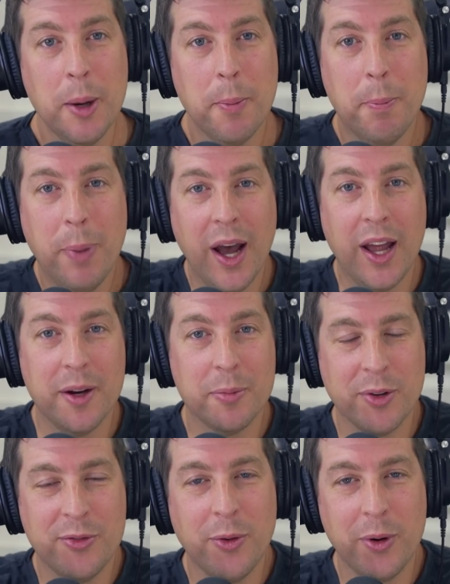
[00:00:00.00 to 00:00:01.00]
But
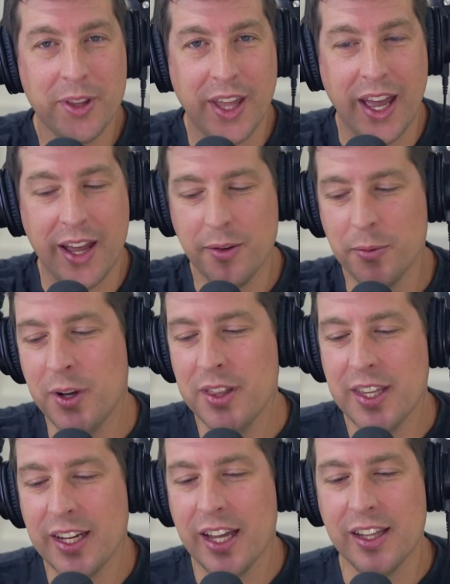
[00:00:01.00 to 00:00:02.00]
before that,
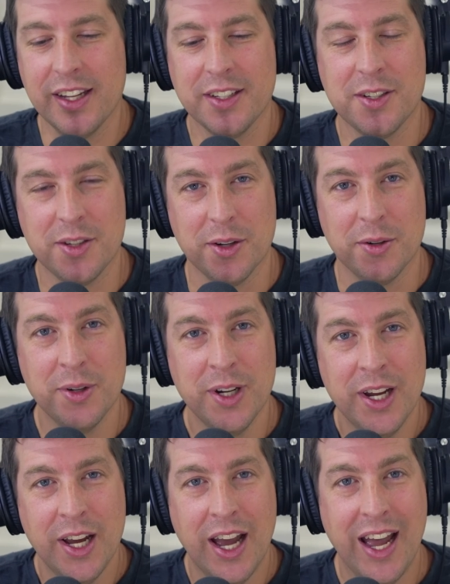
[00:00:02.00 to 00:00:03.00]
one thing I like to do
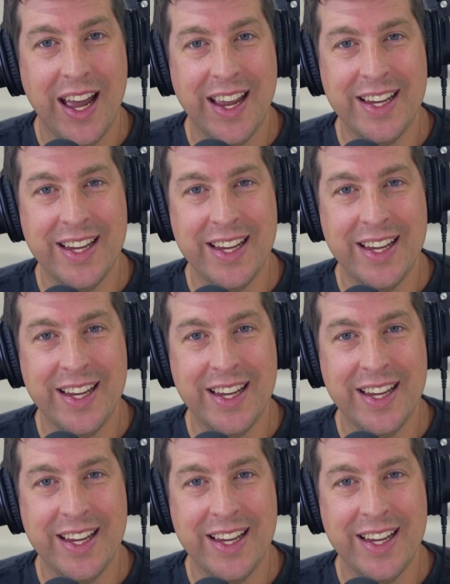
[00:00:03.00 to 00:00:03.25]
uh,